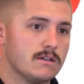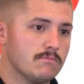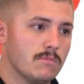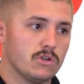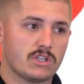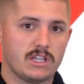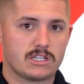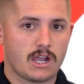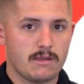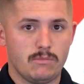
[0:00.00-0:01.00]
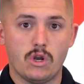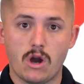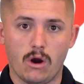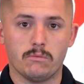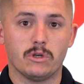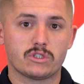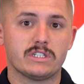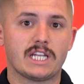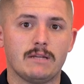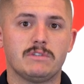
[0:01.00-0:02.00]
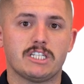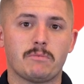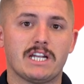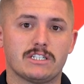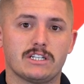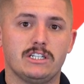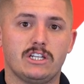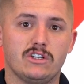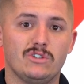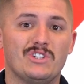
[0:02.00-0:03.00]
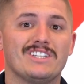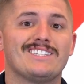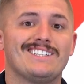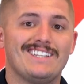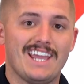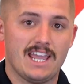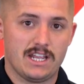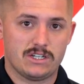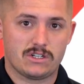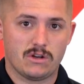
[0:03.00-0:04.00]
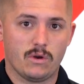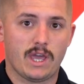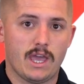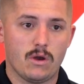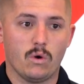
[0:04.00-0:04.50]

Most of the time, no. Most of the time, dispatch is going to tell you to stage, okay?